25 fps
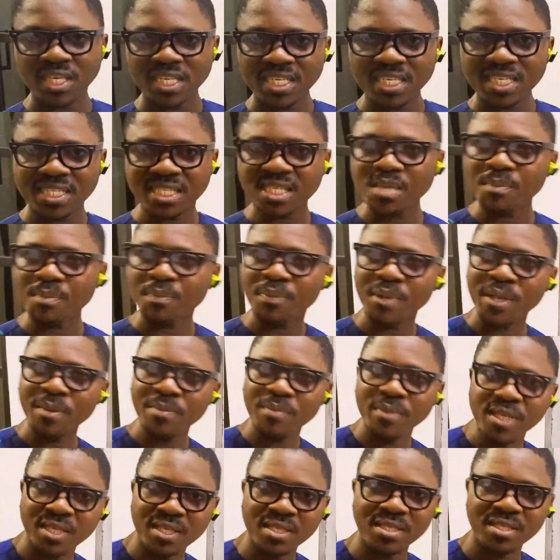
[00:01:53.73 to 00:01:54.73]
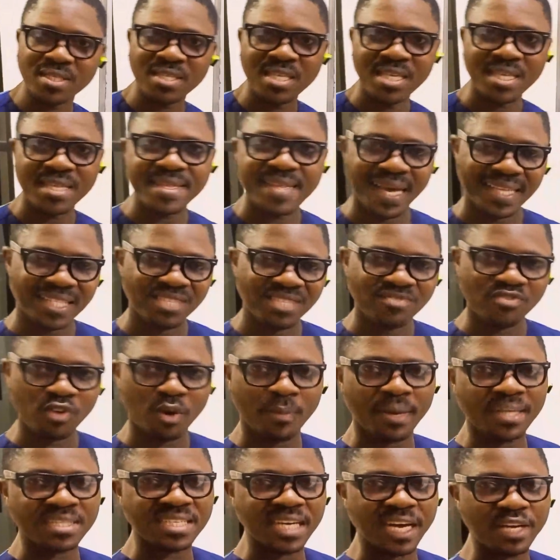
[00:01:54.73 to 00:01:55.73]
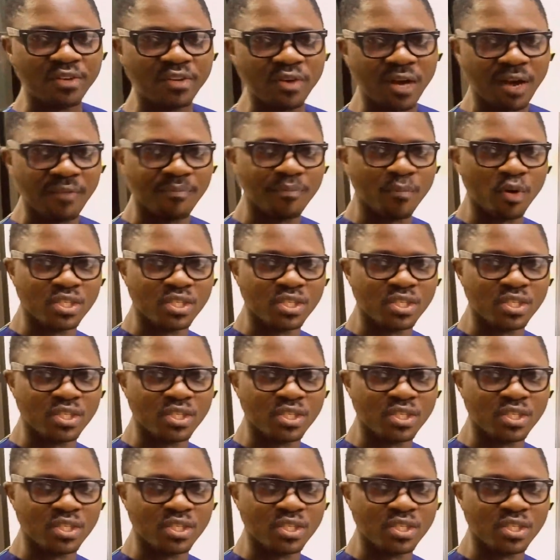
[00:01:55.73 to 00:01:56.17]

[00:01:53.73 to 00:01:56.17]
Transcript: It simply means that the raw material you have